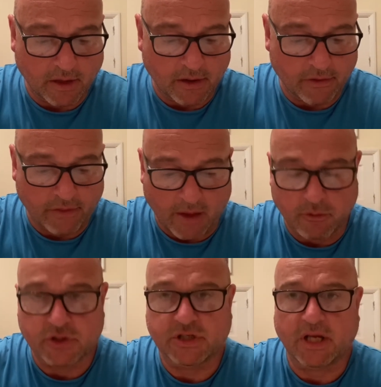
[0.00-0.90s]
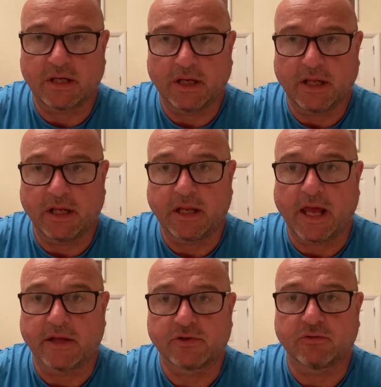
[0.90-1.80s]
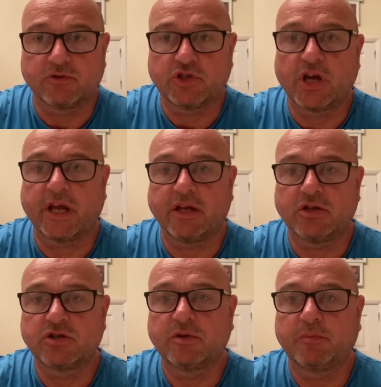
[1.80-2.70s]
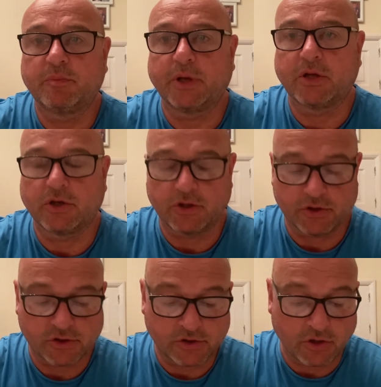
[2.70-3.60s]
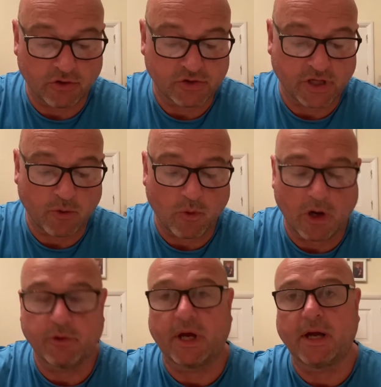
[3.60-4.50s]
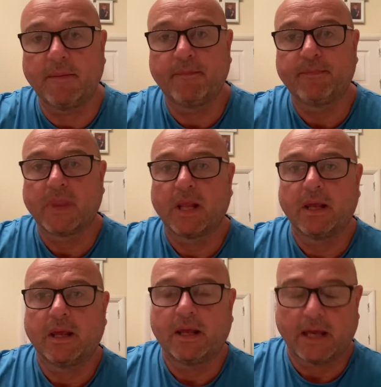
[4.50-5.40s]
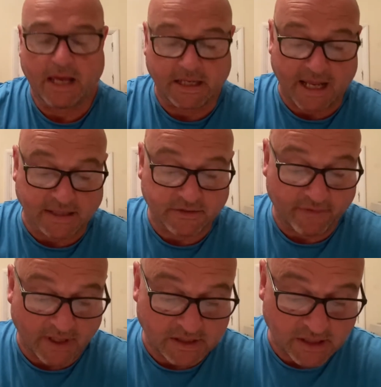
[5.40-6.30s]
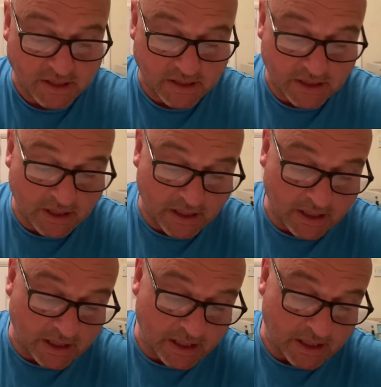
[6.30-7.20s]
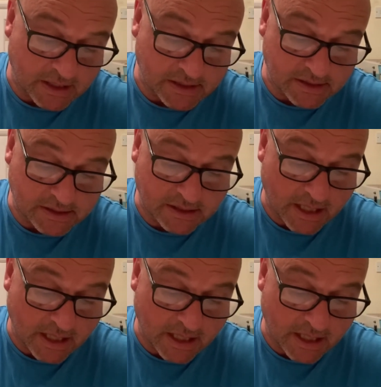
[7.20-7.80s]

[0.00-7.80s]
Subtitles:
that was suddenly cancelled and changed because Deontay Wilder had activated his